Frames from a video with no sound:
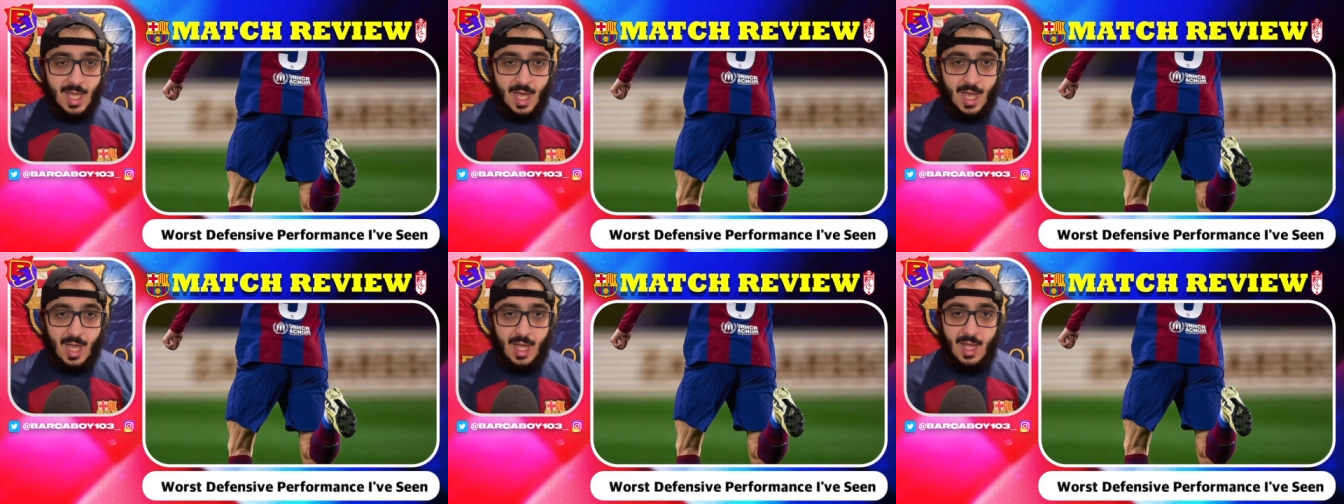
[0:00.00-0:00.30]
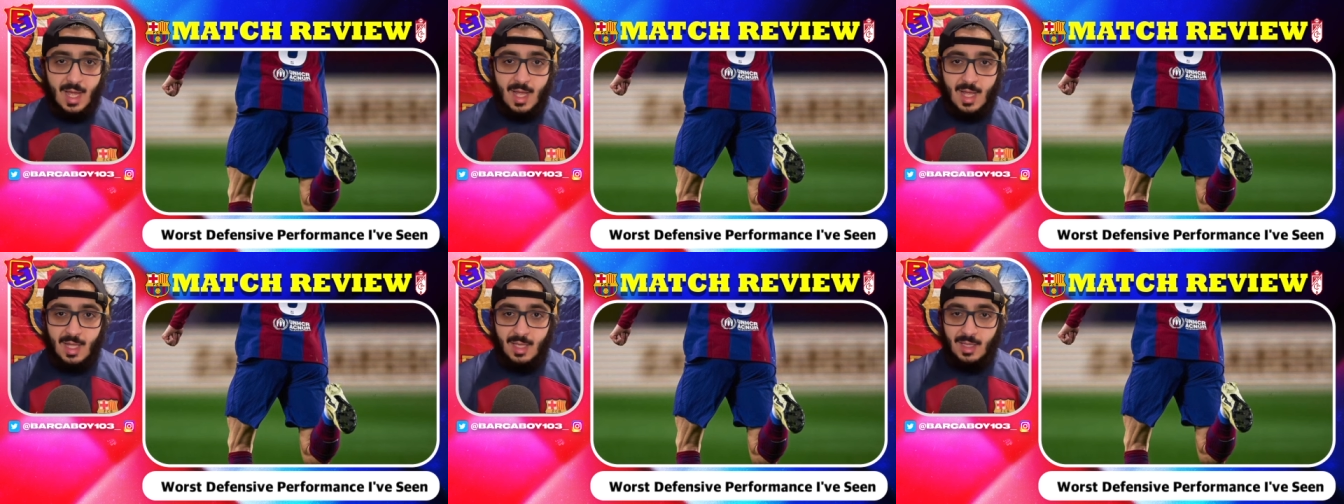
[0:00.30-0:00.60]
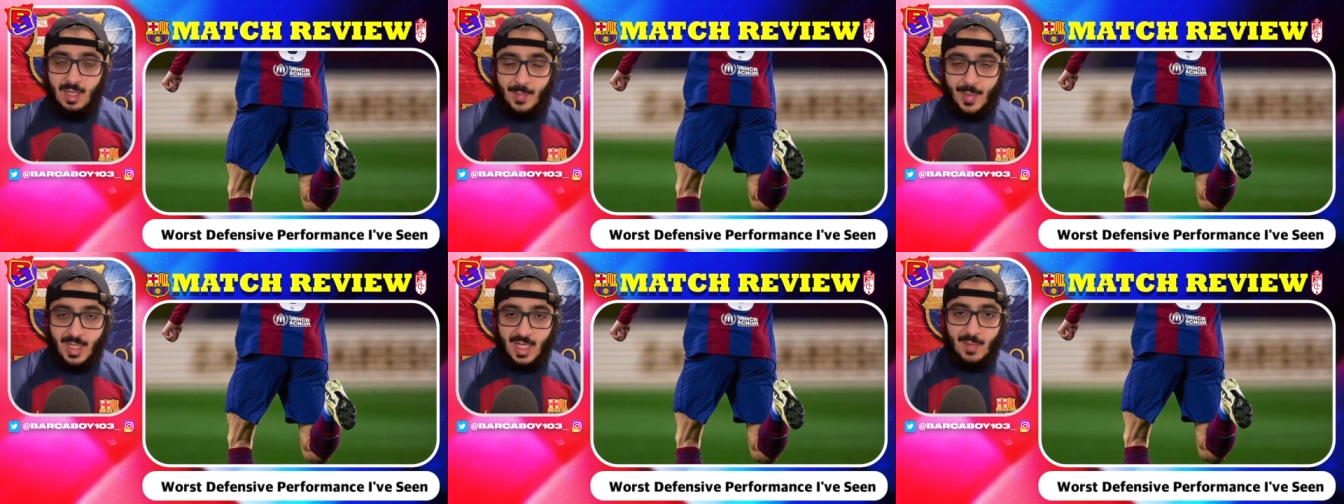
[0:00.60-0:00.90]
Uh,
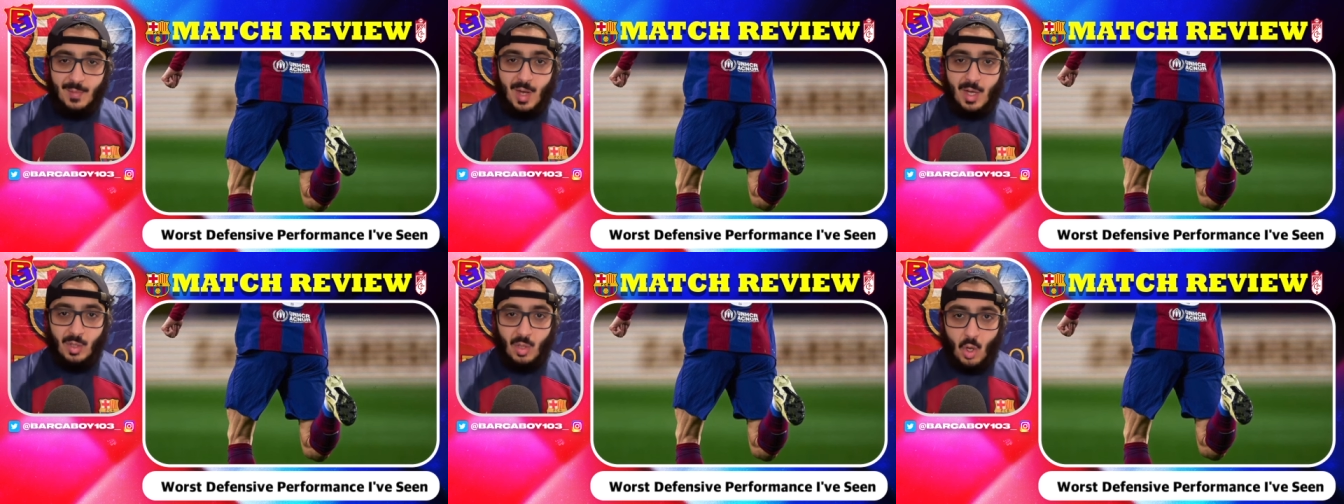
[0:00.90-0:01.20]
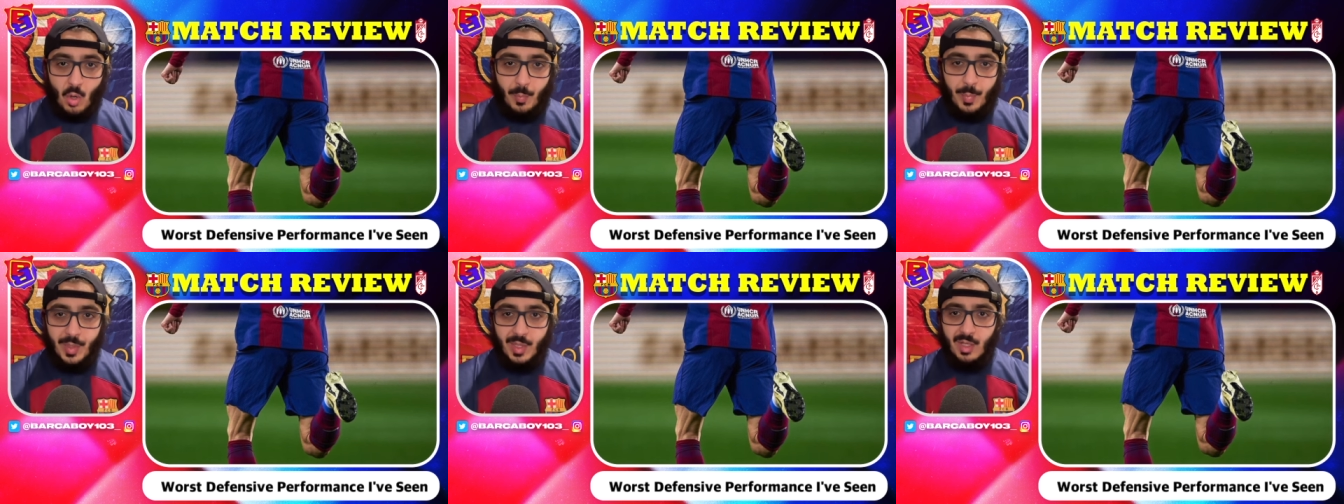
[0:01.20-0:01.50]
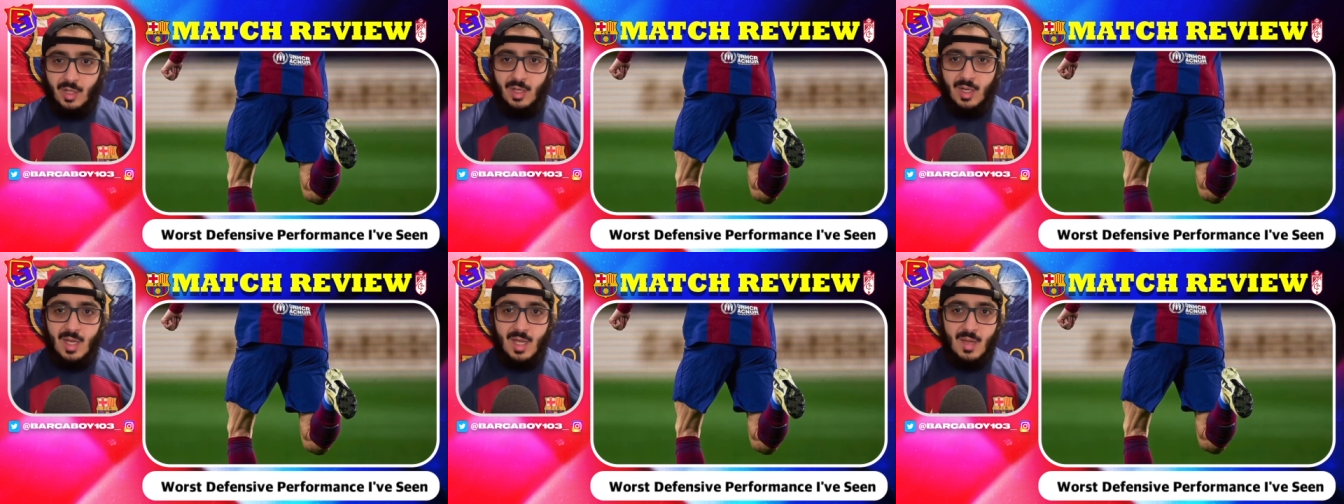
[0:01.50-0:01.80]
Mal
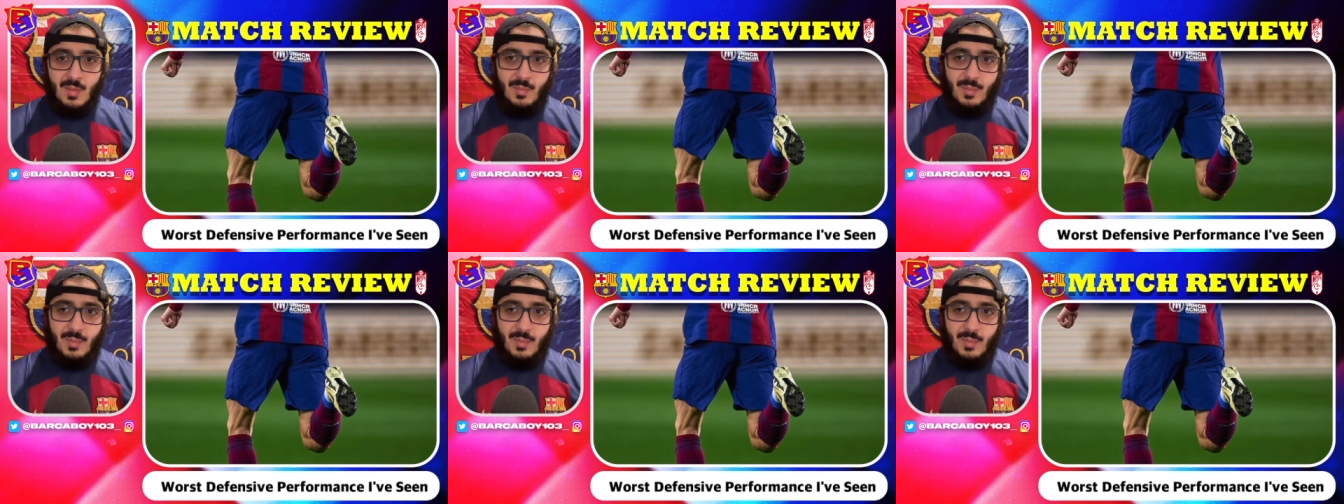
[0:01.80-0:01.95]
opener,